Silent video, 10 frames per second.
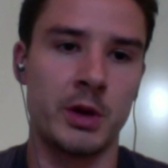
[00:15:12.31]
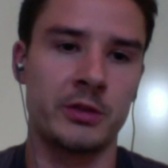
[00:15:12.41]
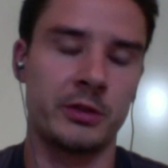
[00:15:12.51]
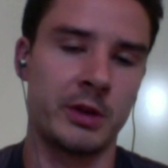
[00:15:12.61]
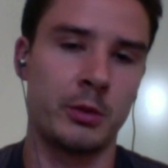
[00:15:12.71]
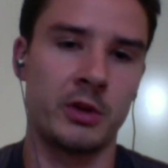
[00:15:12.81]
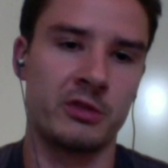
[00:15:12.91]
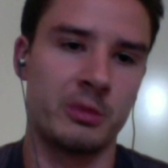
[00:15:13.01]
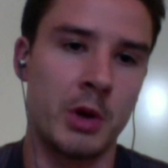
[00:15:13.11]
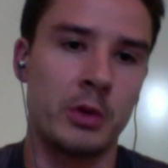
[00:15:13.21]
US and they
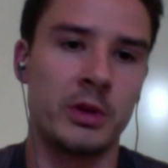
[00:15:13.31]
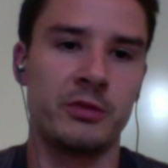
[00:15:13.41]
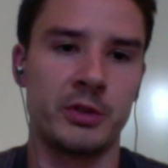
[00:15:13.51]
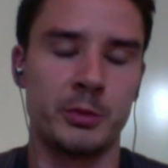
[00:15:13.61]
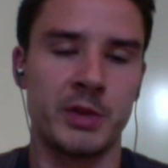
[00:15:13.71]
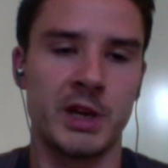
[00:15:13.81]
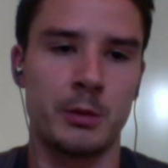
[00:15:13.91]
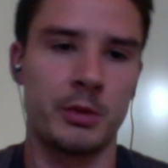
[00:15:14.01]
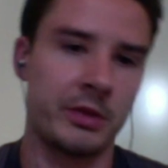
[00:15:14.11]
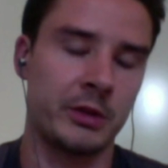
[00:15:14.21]
work remotely for some
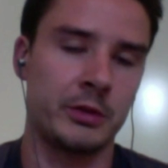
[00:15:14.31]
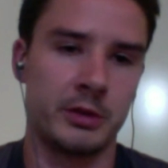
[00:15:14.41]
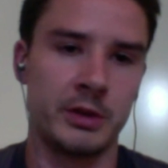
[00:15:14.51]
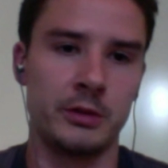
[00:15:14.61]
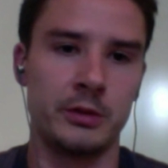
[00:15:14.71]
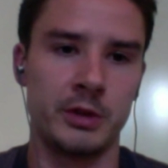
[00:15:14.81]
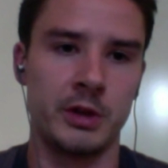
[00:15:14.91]
time, and then uh,